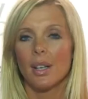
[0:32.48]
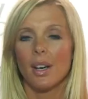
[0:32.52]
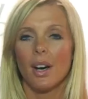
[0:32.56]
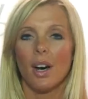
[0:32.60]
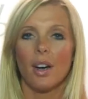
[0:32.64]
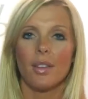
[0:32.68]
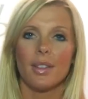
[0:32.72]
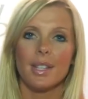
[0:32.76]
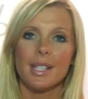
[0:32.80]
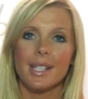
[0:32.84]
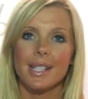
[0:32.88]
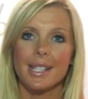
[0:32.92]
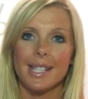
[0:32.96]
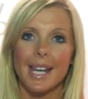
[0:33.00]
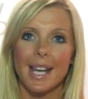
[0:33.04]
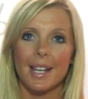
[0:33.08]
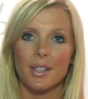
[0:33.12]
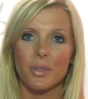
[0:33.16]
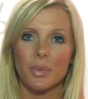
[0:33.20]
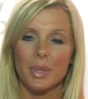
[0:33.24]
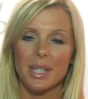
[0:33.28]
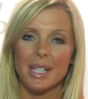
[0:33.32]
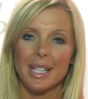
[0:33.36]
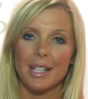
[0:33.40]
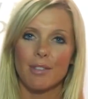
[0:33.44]
On the
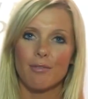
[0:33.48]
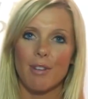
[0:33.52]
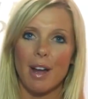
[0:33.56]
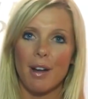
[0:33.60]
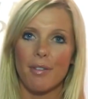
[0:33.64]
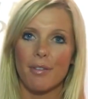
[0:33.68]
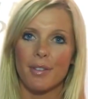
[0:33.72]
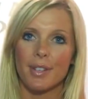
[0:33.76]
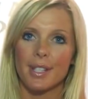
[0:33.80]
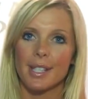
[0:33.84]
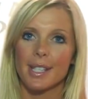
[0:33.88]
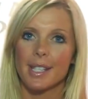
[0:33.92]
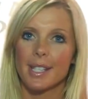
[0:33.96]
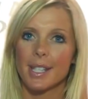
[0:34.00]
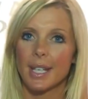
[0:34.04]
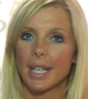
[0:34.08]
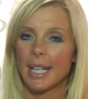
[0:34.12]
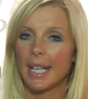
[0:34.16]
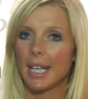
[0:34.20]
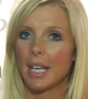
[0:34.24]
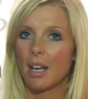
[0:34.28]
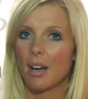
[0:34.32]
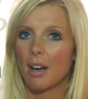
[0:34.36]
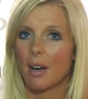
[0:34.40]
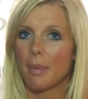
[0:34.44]
stand we see reference
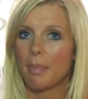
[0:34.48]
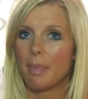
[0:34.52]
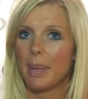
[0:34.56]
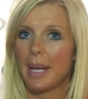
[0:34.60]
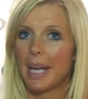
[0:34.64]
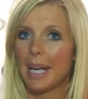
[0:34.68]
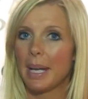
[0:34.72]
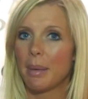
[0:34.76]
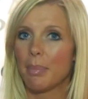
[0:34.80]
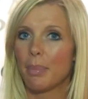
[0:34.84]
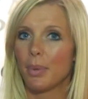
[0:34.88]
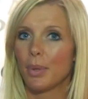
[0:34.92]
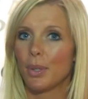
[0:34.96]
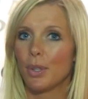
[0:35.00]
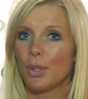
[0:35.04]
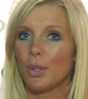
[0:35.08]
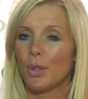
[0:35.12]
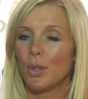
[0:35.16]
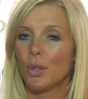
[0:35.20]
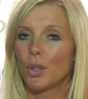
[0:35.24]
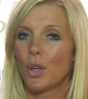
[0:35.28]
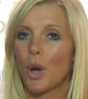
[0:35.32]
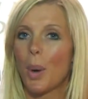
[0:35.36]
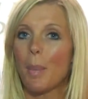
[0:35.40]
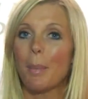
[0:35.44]
to ERP, but
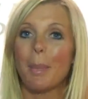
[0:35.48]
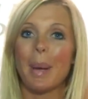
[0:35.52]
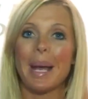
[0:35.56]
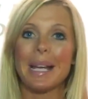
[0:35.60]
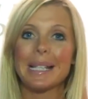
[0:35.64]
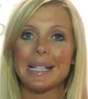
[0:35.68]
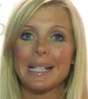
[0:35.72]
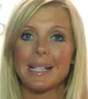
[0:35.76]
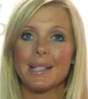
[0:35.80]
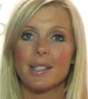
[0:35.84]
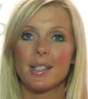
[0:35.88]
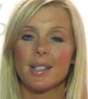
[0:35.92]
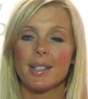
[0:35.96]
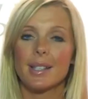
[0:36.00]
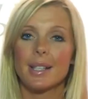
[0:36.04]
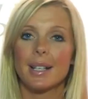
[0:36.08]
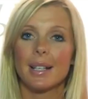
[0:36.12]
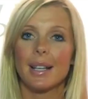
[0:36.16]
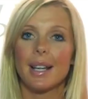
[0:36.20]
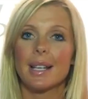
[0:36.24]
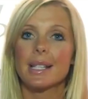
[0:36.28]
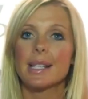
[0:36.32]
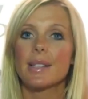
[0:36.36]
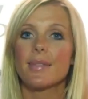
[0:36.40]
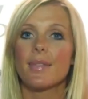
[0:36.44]
your competitors
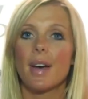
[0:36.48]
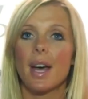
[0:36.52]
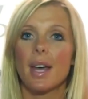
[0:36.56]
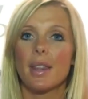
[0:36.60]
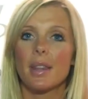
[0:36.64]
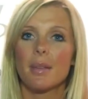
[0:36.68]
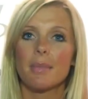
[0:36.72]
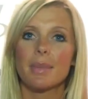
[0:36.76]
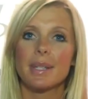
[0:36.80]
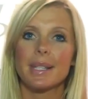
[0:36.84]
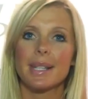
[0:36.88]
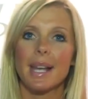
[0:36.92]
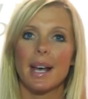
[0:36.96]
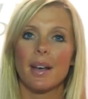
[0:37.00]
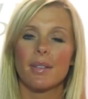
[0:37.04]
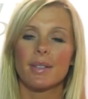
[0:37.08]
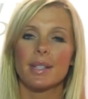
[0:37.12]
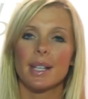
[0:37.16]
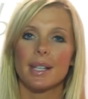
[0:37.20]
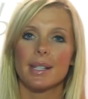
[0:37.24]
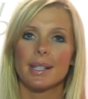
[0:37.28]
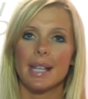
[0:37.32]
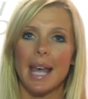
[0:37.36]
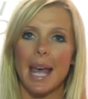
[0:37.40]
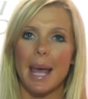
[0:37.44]
classify themselves
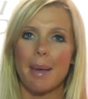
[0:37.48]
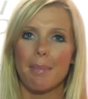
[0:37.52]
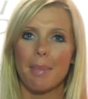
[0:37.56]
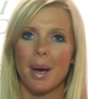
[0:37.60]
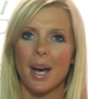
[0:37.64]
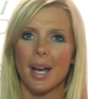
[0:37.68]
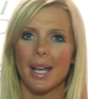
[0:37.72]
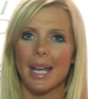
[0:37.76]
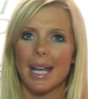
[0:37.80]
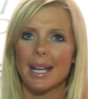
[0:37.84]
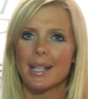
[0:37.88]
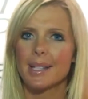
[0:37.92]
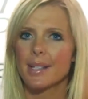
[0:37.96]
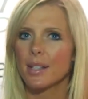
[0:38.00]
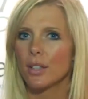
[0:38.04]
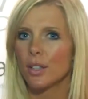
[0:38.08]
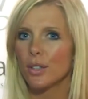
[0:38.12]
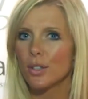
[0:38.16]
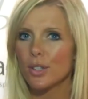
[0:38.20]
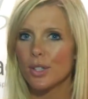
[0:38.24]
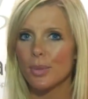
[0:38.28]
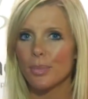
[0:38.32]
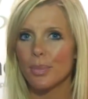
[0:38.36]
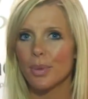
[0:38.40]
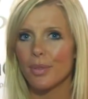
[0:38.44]
as MIS
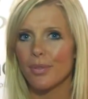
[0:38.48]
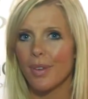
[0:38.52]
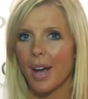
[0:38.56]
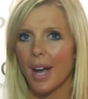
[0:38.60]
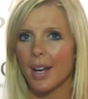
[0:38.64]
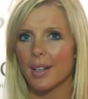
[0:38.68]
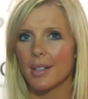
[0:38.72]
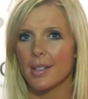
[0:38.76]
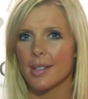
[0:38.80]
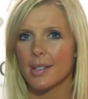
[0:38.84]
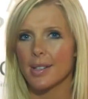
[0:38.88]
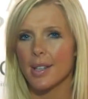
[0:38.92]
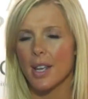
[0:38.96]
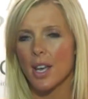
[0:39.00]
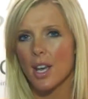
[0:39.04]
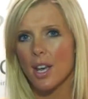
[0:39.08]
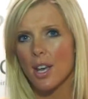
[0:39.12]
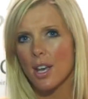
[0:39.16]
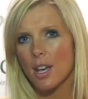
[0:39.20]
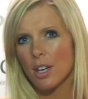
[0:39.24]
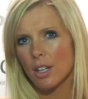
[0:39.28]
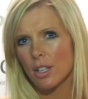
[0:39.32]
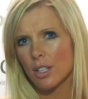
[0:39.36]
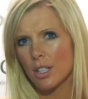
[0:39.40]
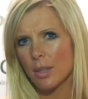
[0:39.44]
solution providers.
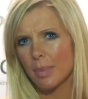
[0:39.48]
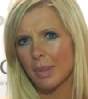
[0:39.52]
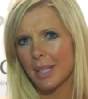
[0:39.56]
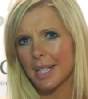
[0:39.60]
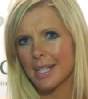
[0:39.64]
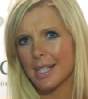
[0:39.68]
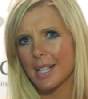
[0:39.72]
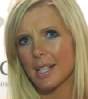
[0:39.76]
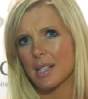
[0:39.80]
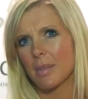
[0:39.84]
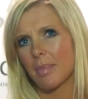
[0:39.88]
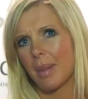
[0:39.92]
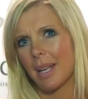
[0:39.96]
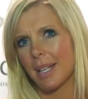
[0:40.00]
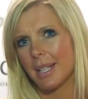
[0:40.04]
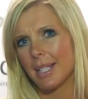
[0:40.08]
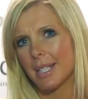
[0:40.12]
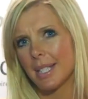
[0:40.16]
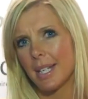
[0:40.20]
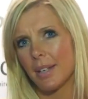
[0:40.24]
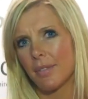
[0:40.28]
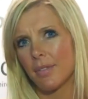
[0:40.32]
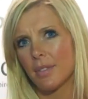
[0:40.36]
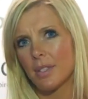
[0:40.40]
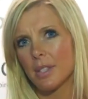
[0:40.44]
Could you please explain the
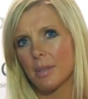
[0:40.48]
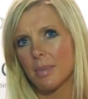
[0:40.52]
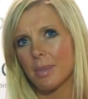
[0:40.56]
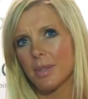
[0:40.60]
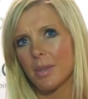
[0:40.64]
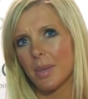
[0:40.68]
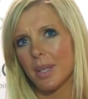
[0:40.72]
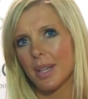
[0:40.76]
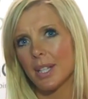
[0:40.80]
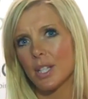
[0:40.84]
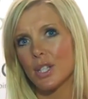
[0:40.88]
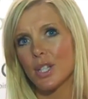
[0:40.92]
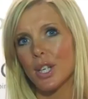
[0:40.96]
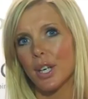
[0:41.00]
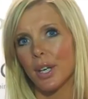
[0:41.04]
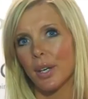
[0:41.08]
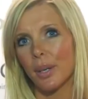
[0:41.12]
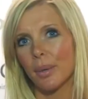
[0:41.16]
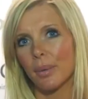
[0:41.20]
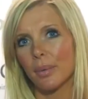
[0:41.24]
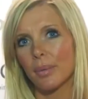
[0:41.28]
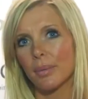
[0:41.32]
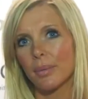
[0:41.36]
difference between the two?